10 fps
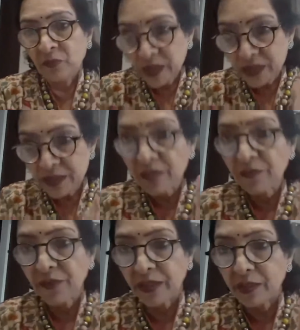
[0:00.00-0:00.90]
with a
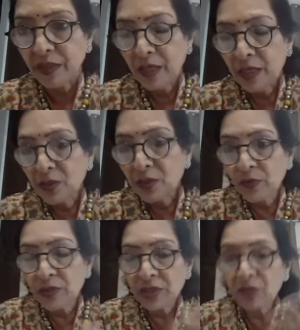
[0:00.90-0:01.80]
certificate. So
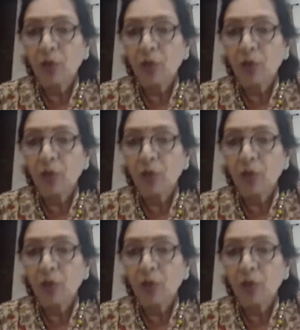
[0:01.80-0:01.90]
which is